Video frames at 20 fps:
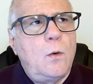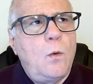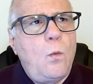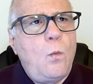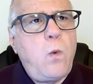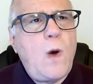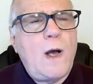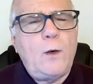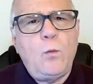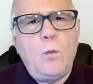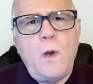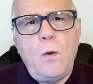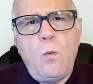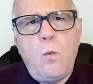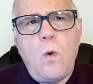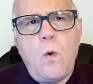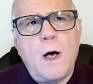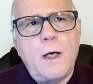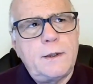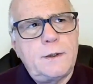what we
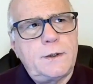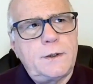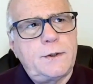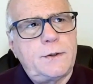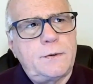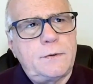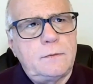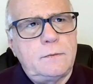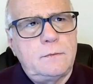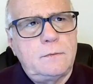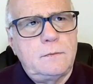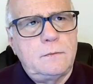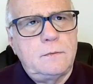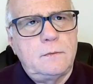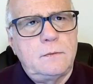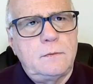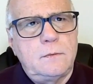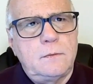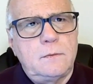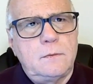want,
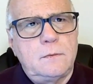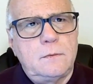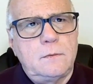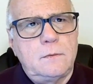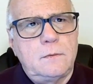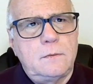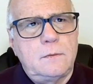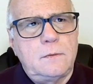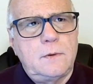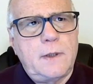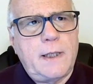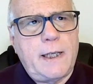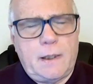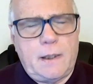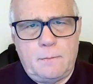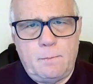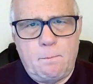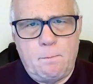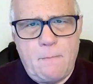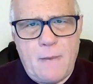like
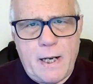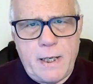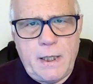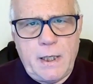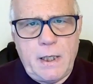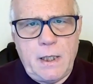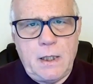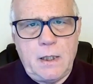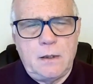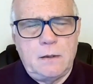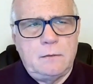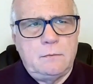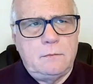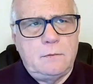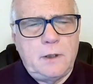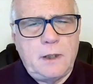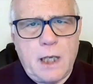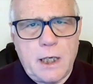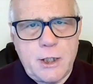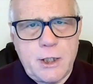money,
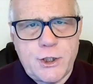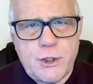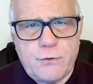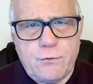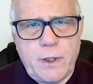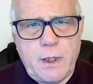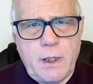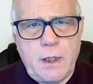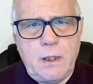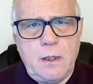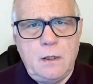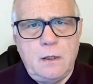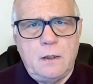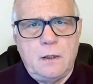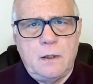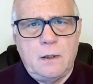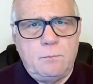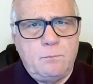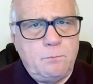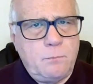luxury,
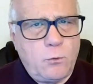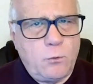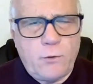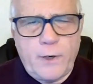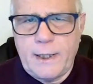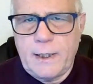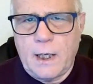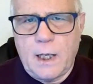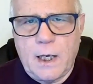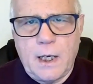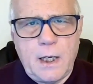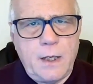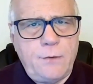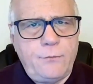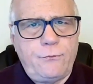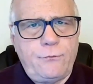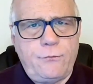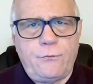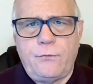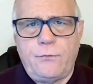great
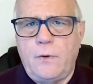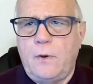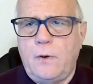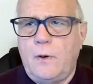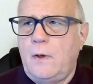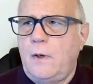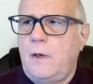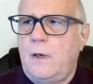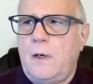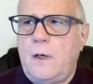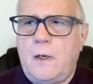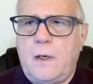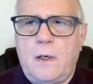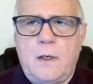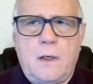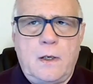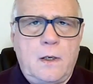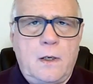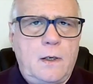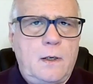life,
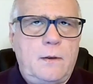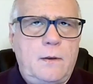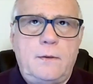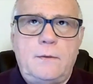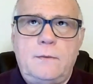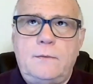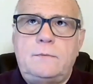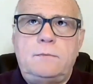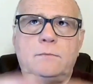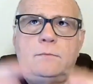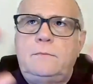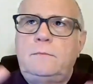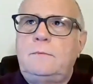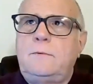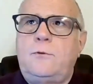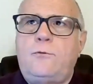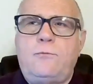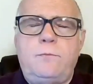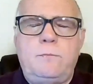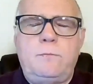uh,
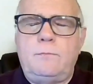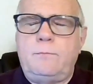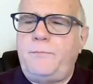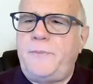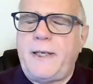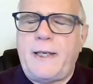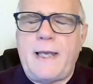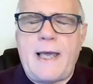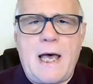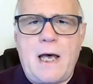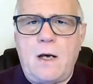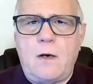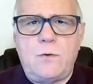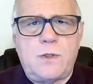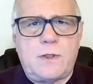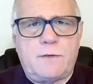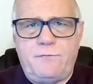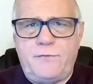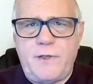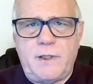big
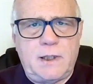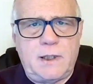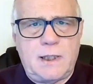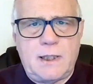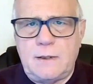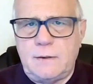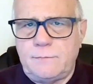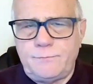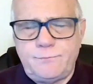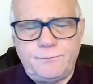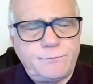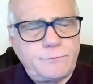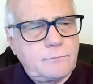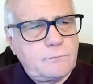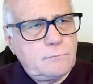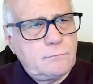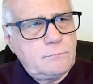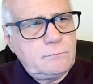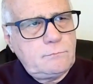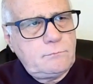house, a villa,
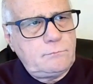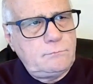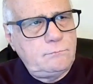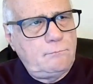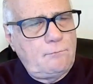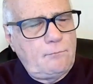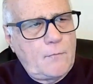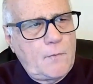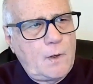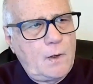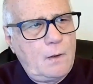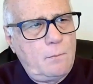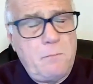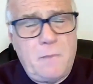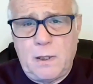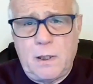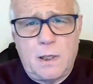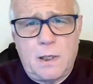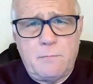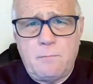
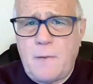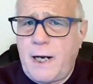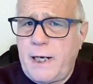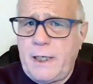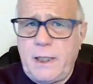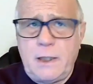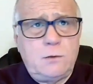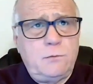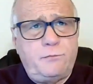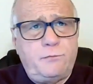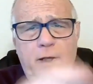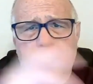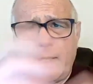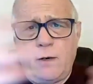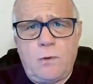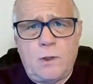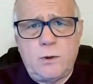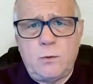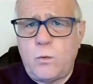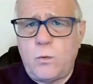a lot of money to fly
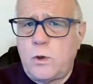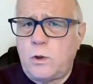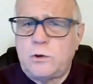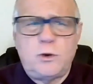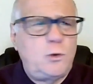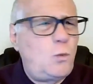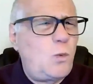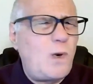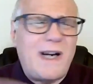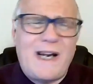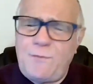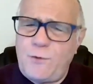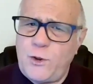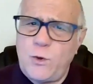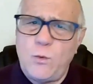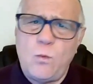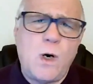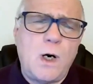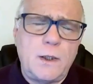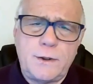around the world to do whatever
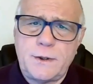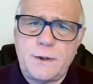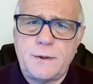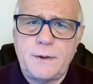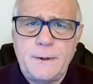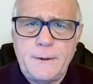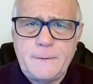you want.